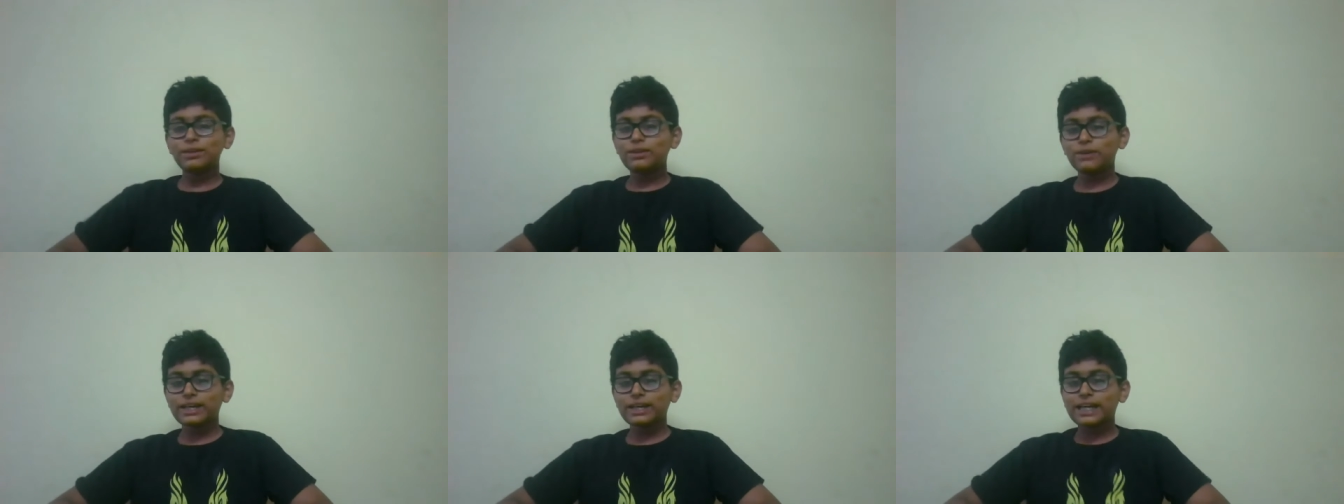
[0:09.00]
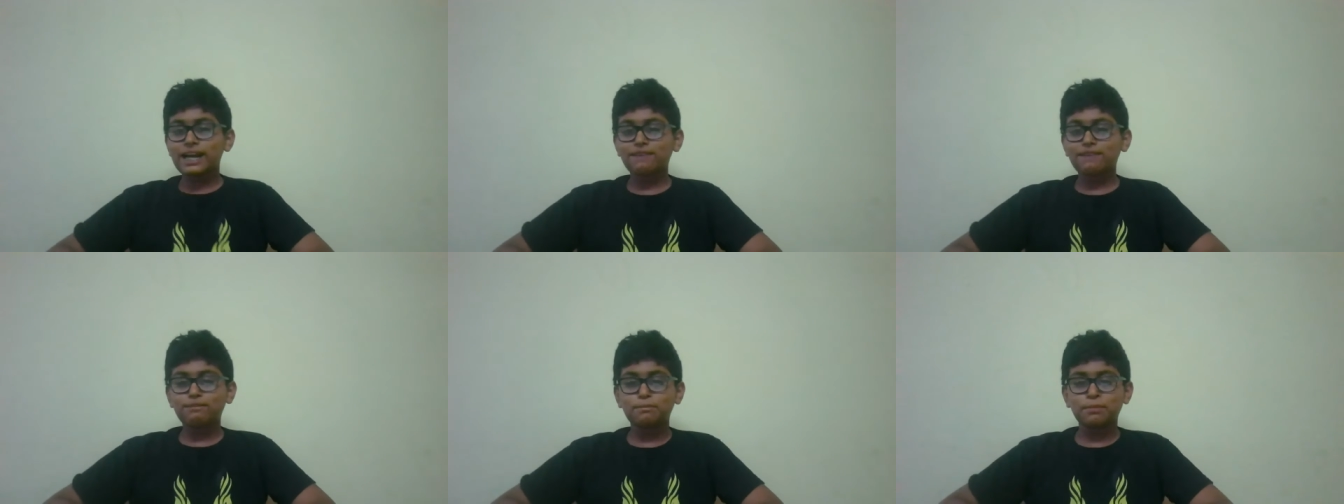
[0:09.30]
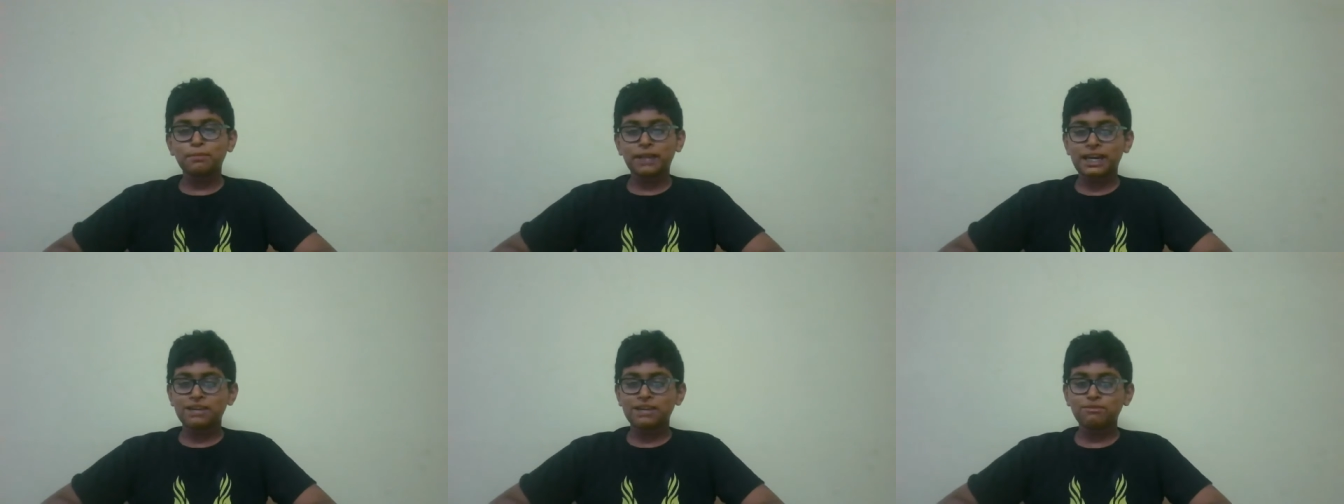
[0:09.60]
We don't
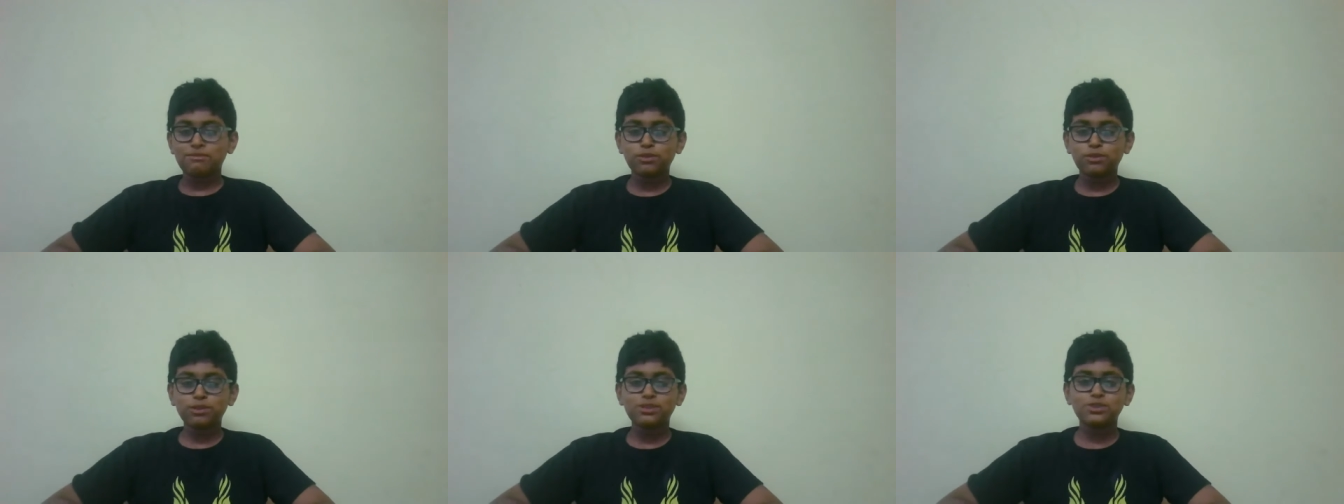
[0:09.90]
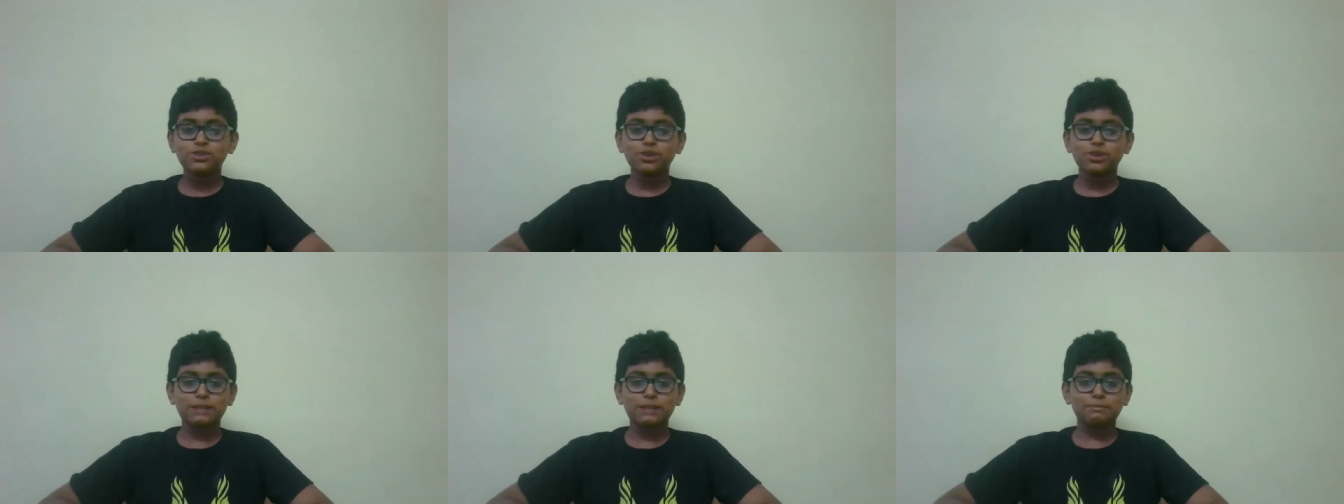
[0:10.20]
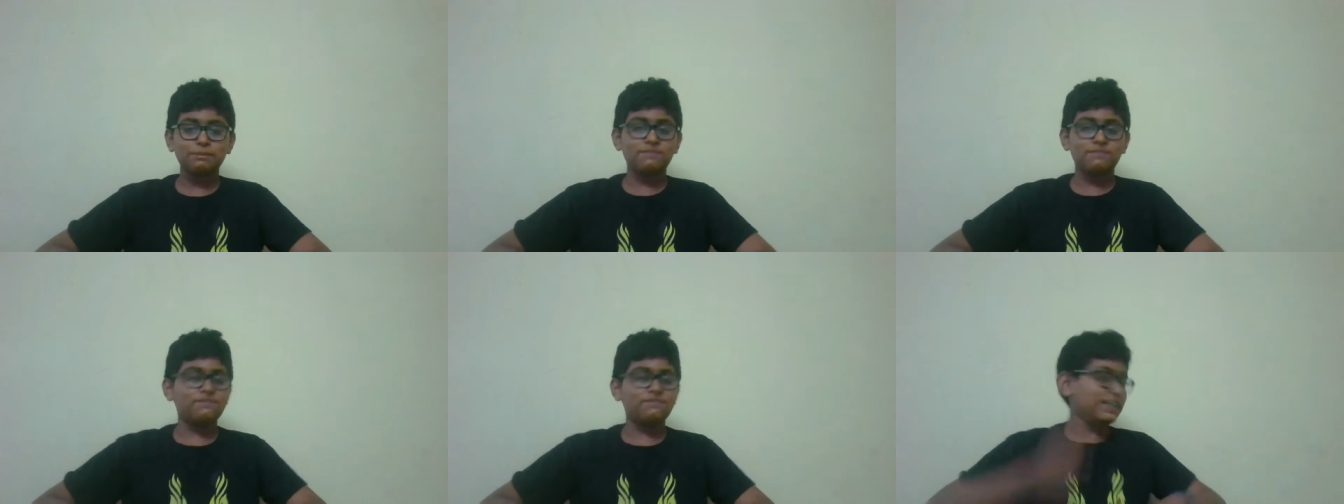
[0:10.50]
have a blindfold, so
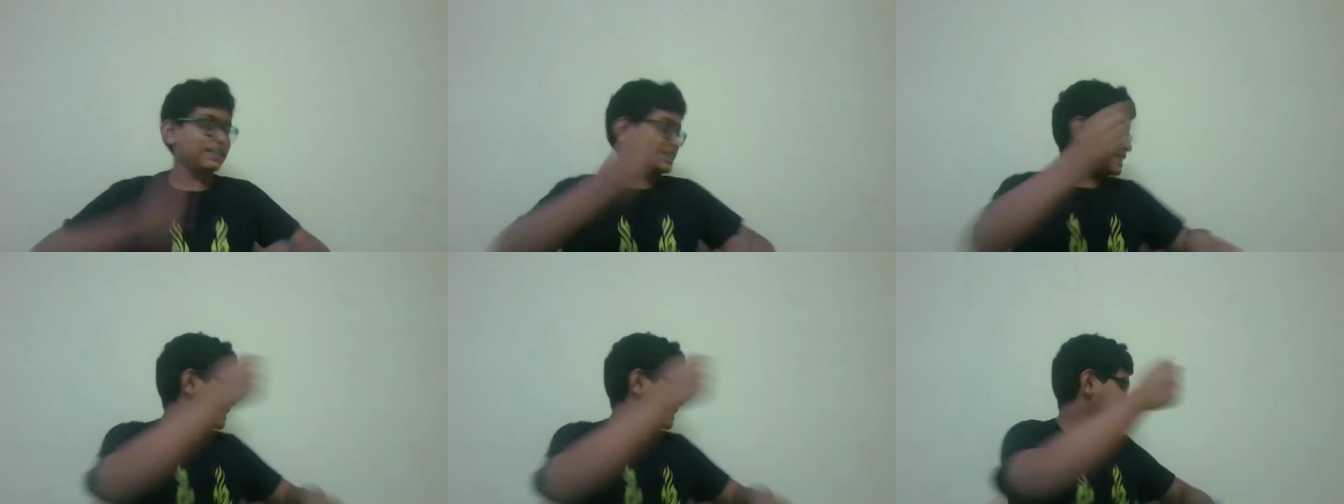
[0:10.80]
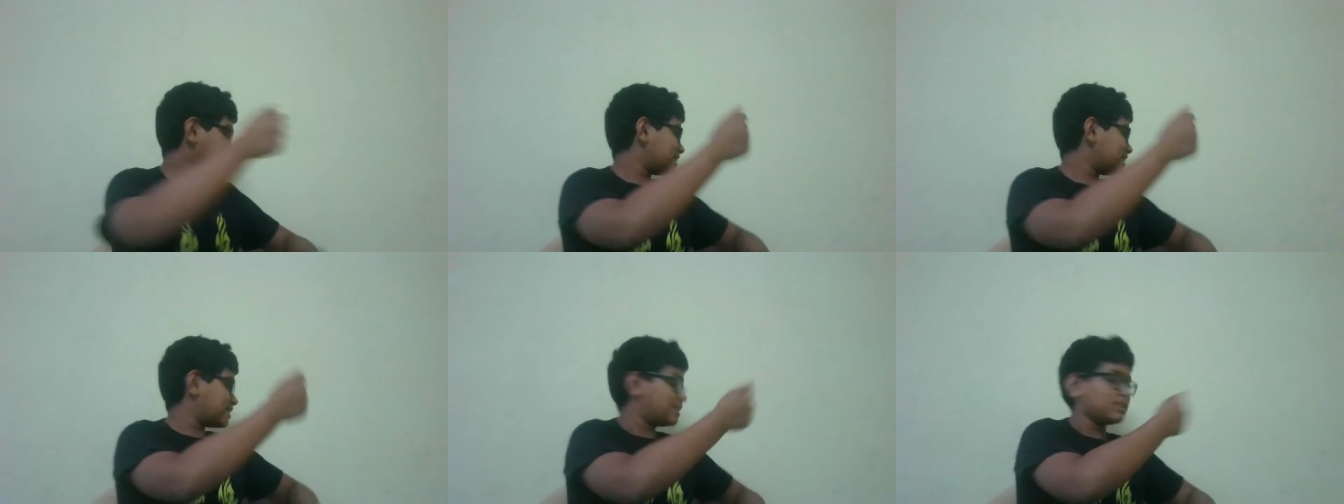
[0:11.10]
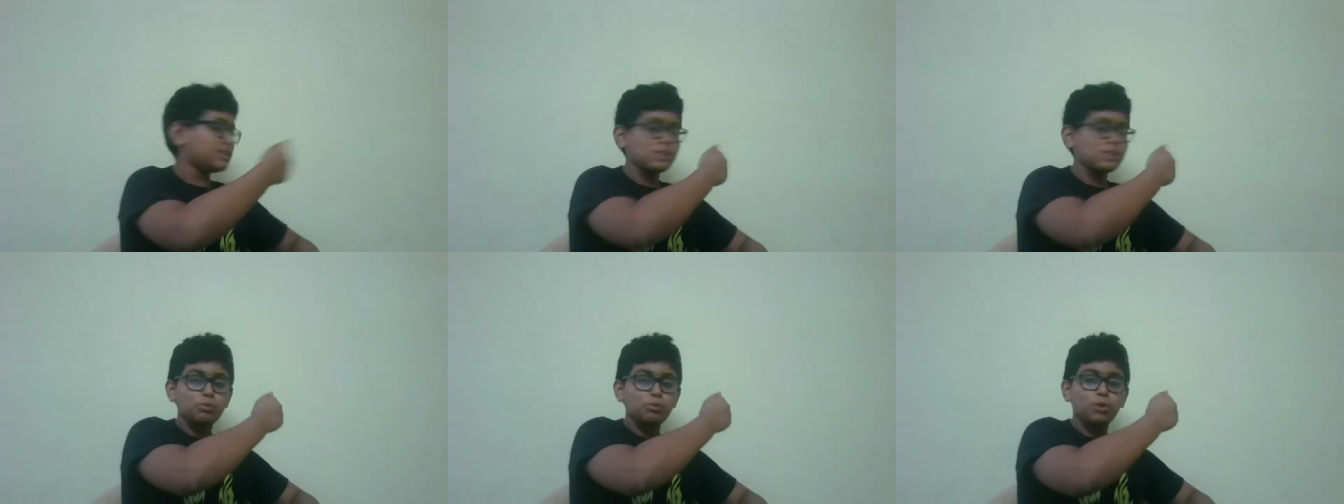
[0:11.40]
I'll be
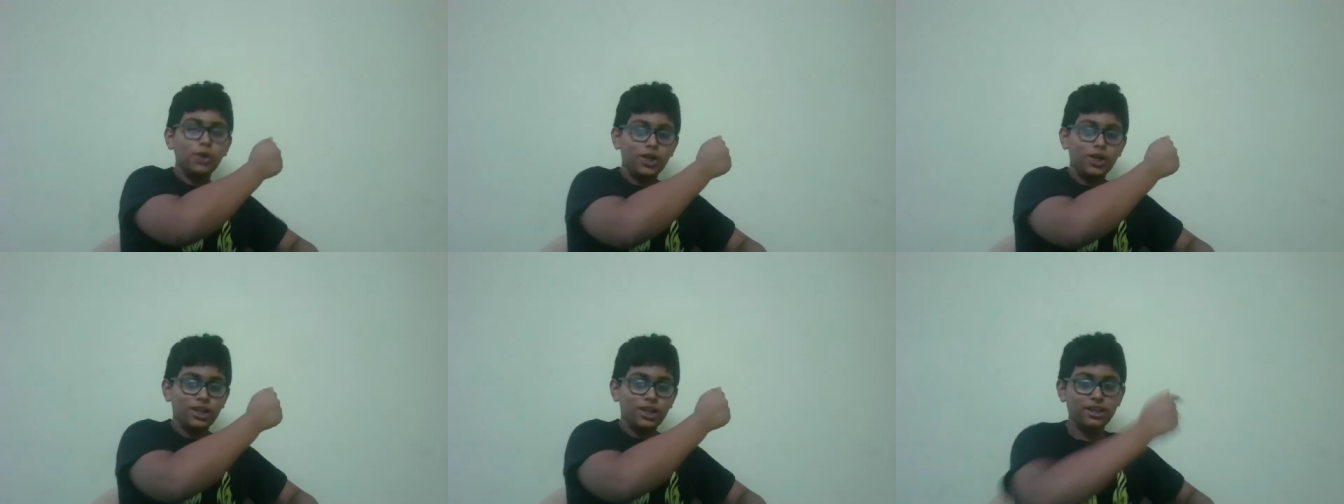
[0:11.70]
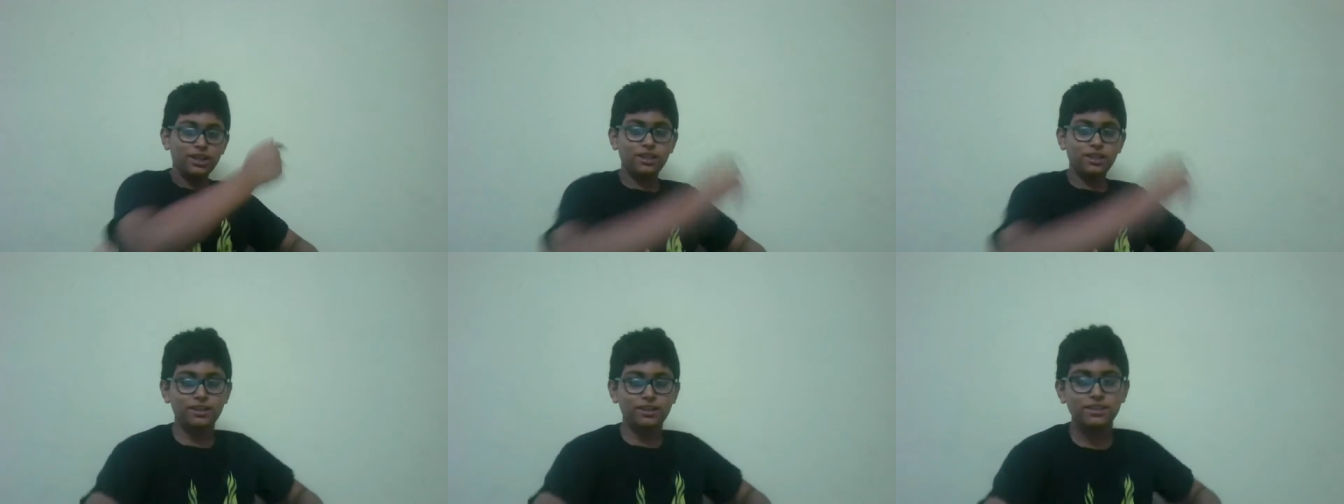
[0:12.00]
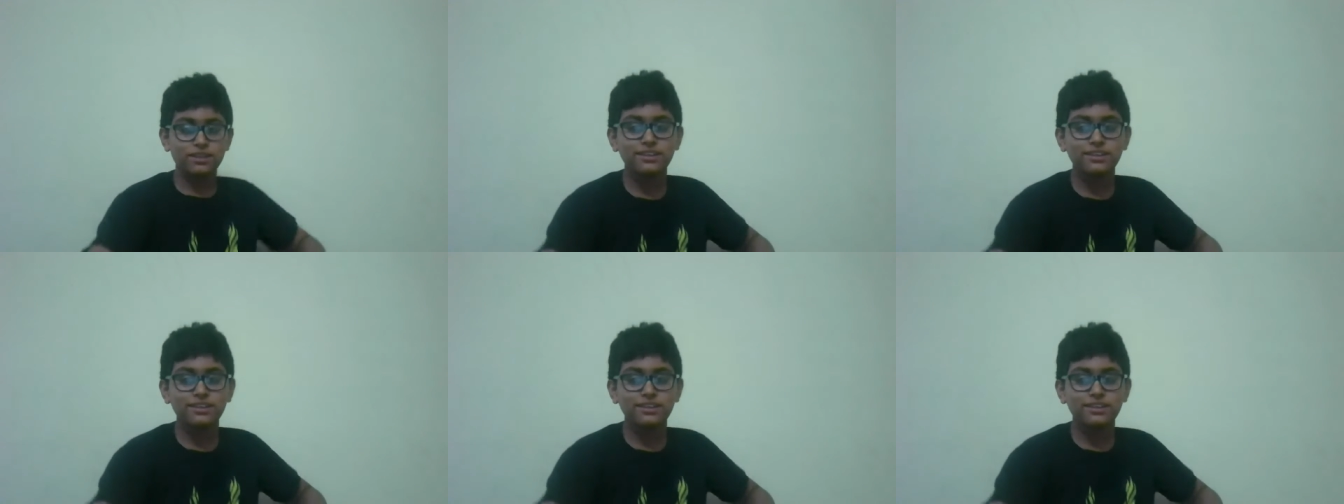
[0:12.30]
facing this wall.